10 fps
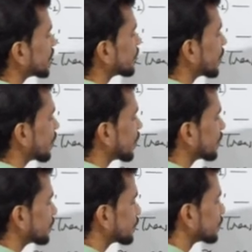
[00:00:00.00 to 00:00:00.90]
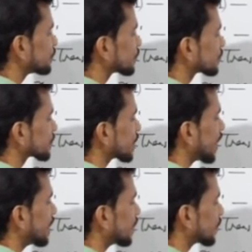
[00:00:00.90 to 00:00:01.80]
upon
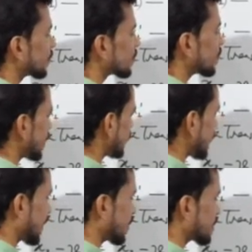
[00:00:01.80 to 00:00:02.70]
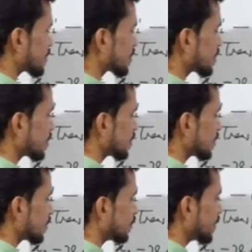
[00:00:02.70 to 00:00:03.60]
under root 1 minus
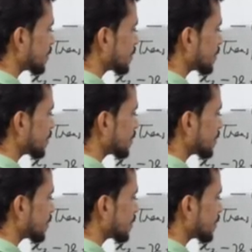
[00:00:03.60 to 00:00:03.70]
b